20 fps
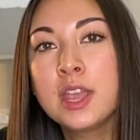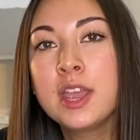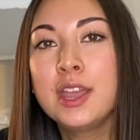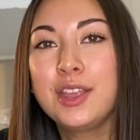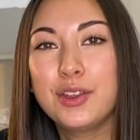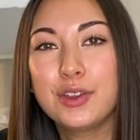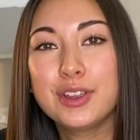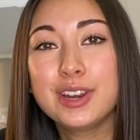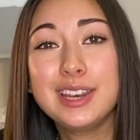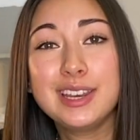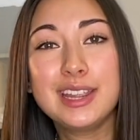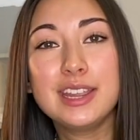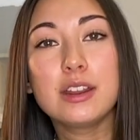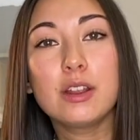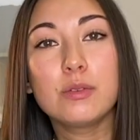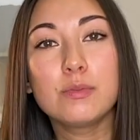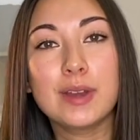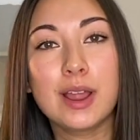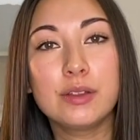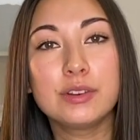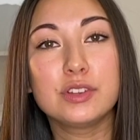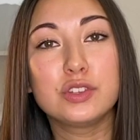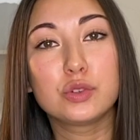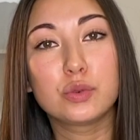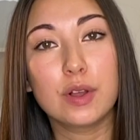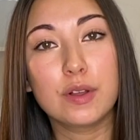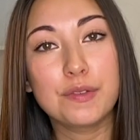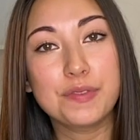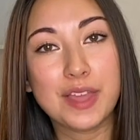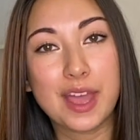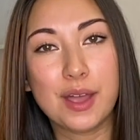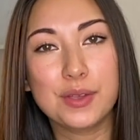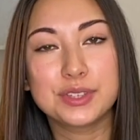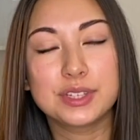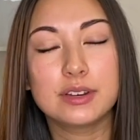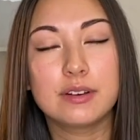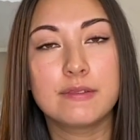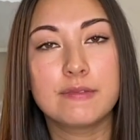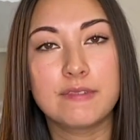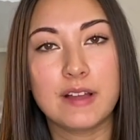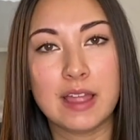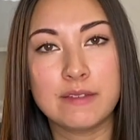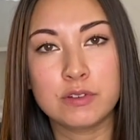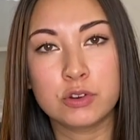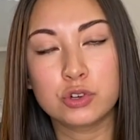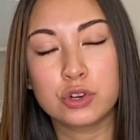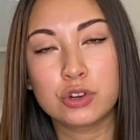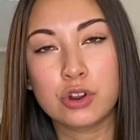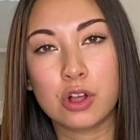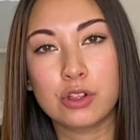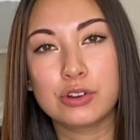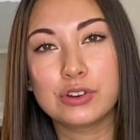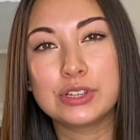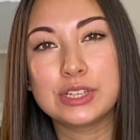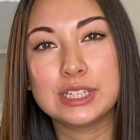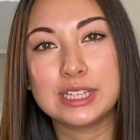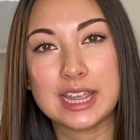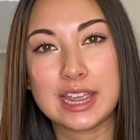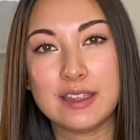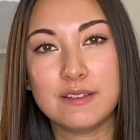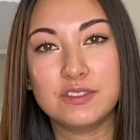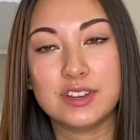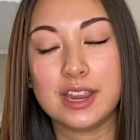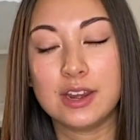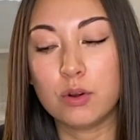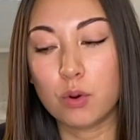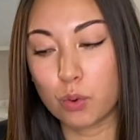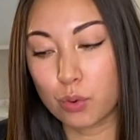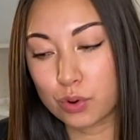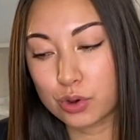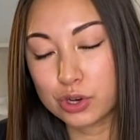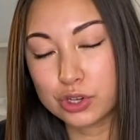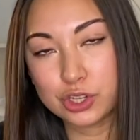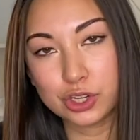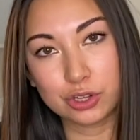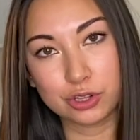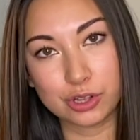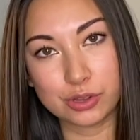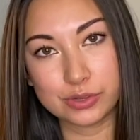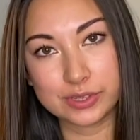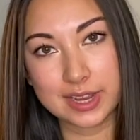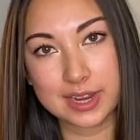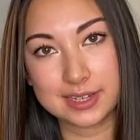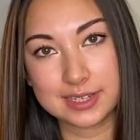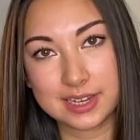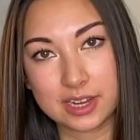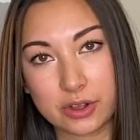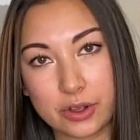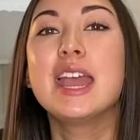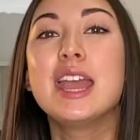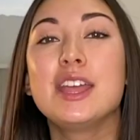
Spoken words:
you're going to need around $12,500 saved in order to close that deal.